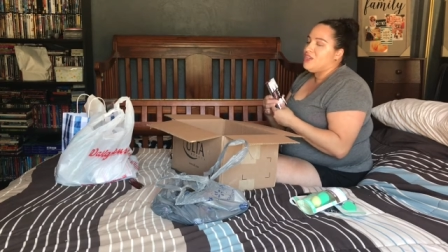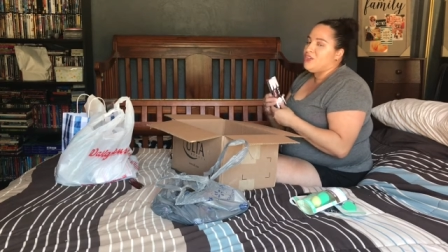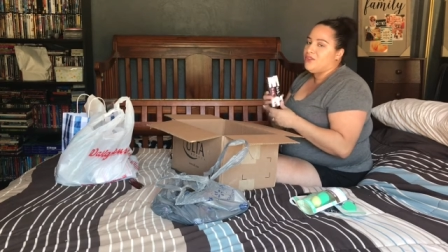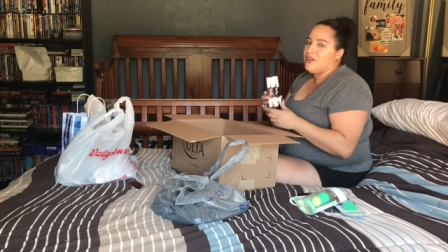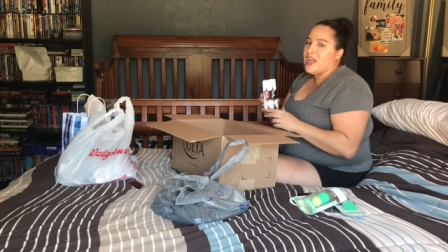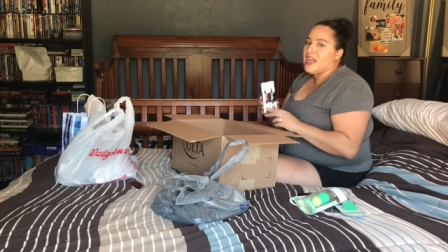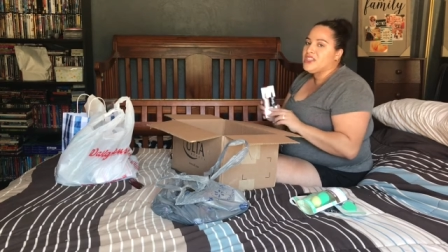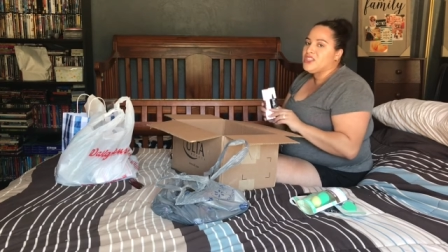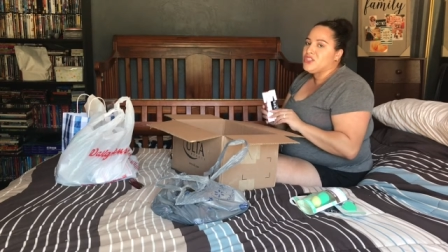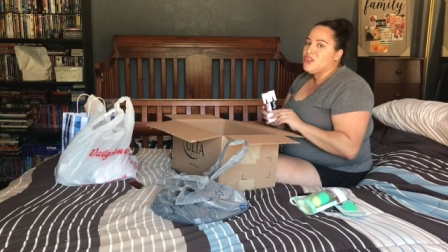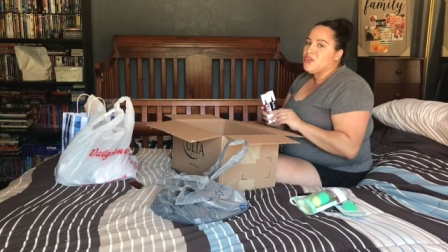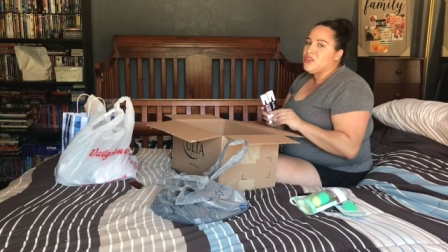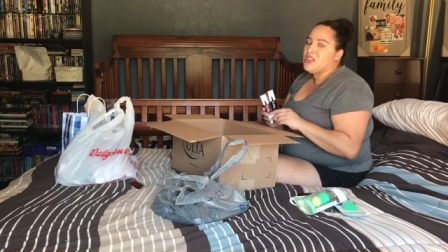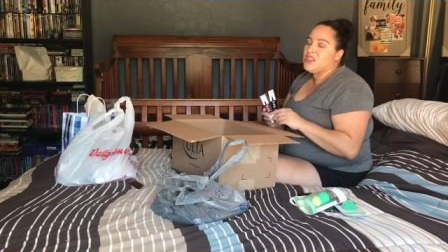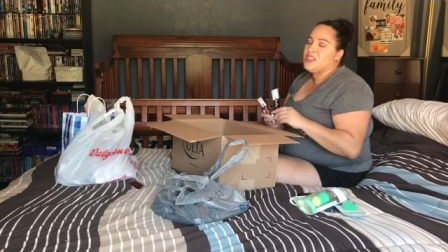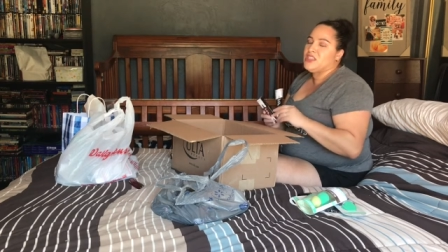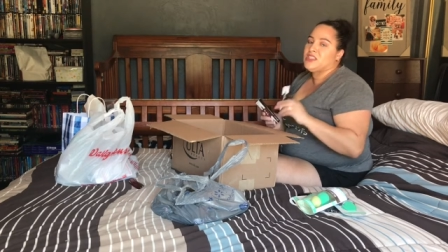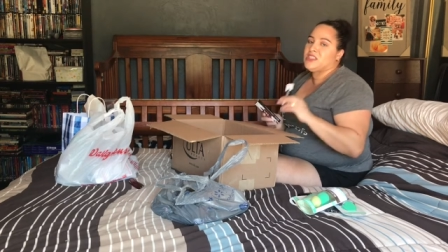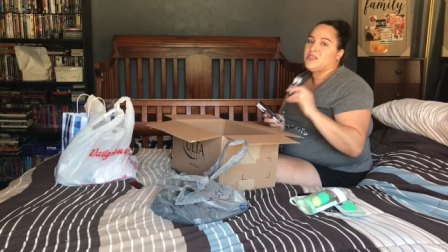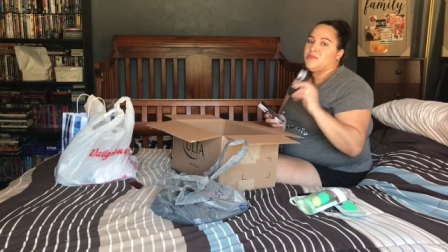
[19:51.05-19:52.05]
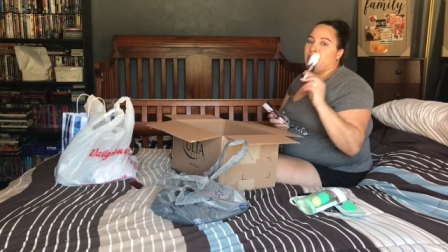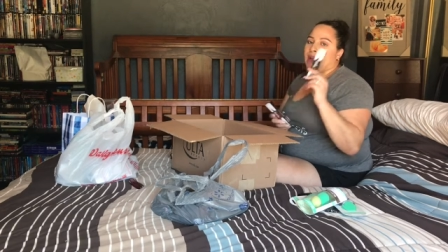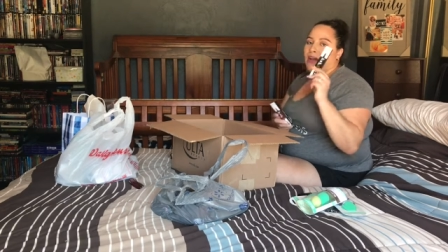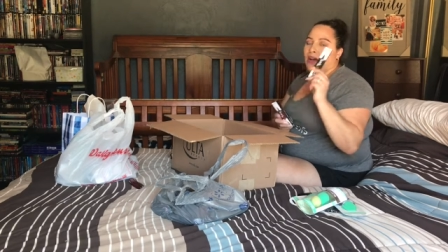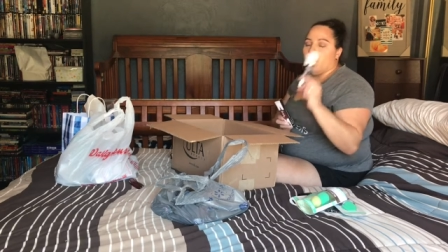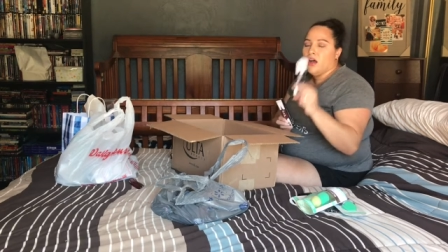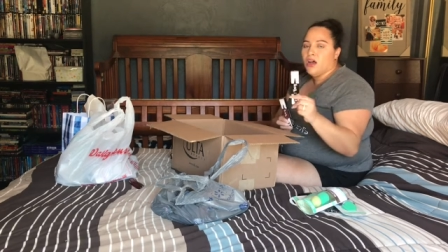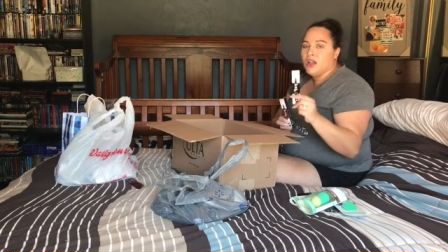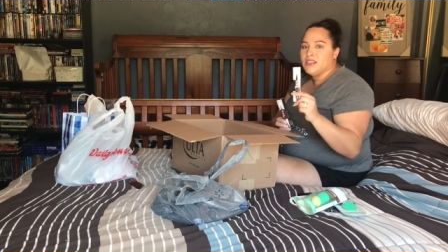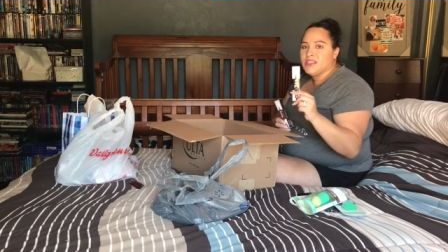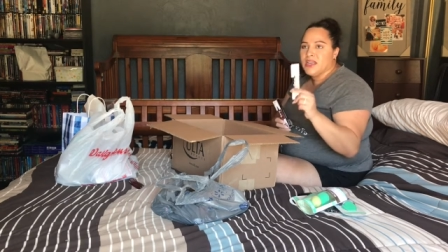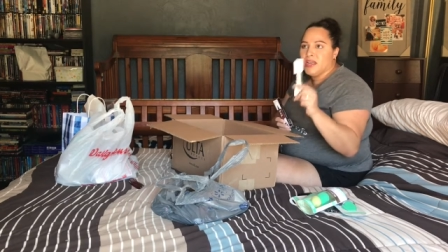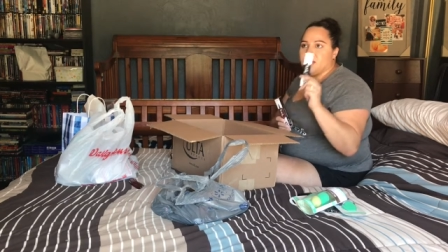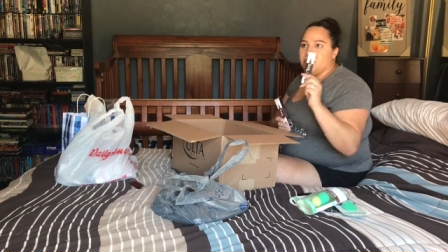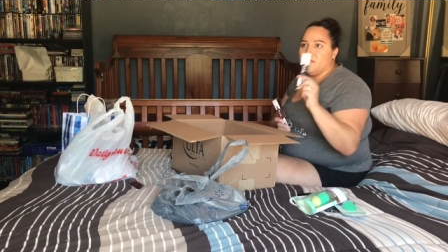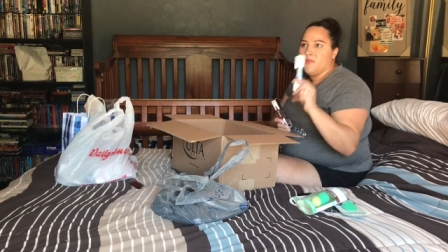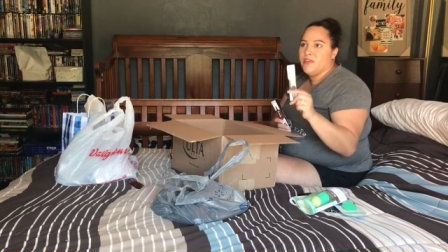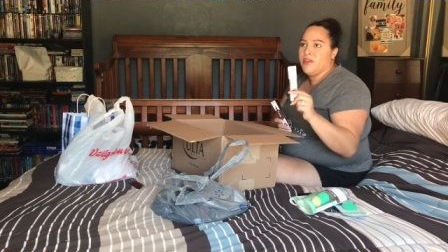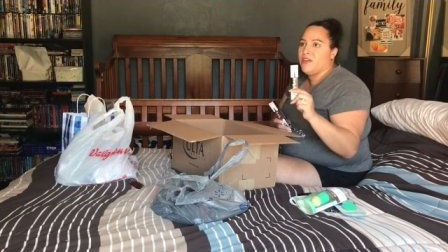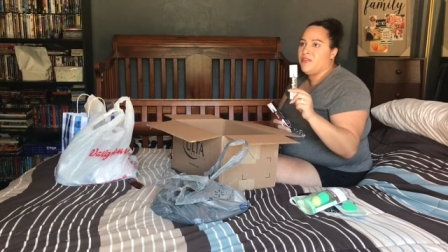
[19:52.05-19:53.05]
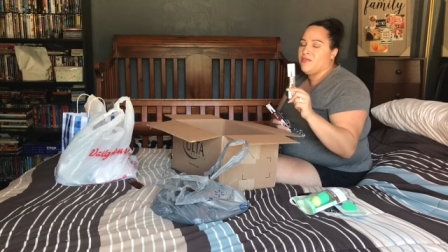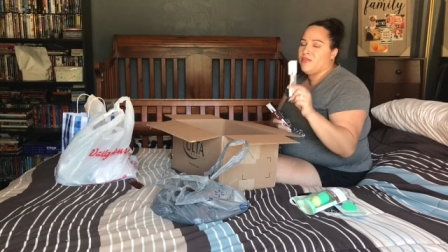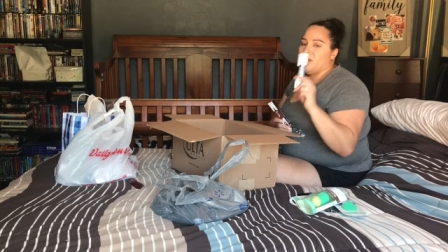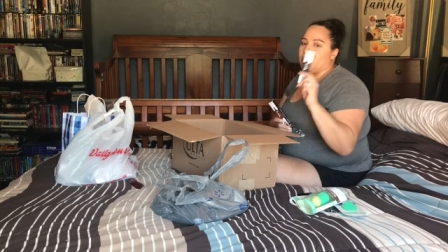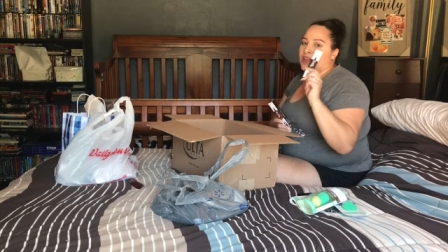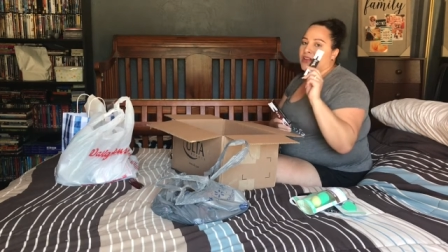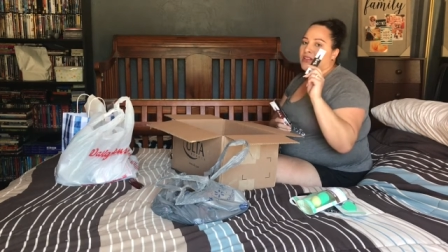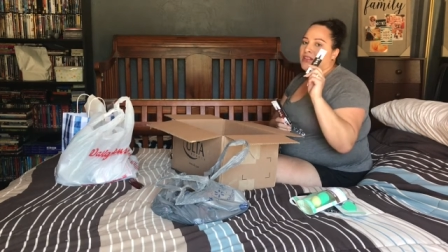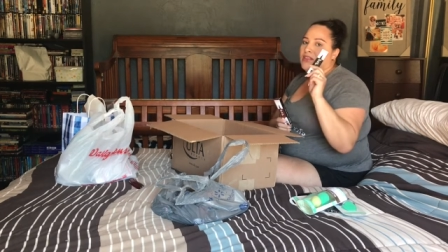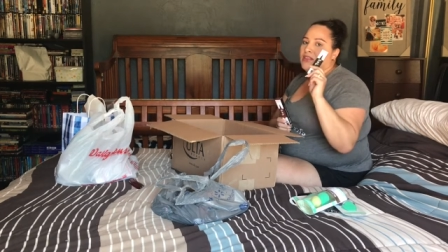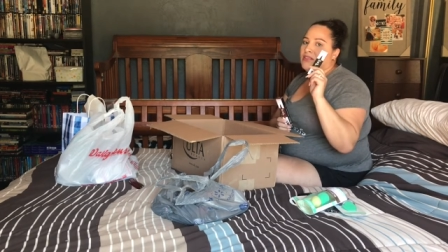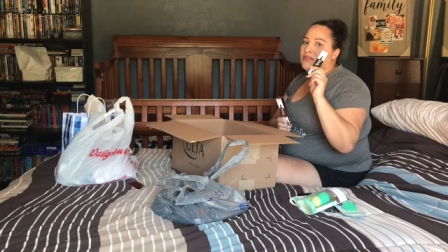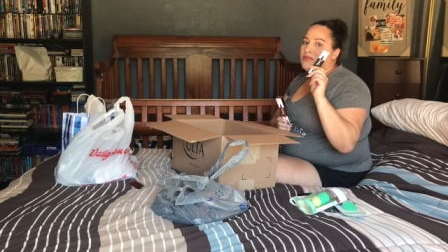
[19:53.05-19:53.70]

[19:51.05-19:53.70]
You guys know that this is my all-time favorite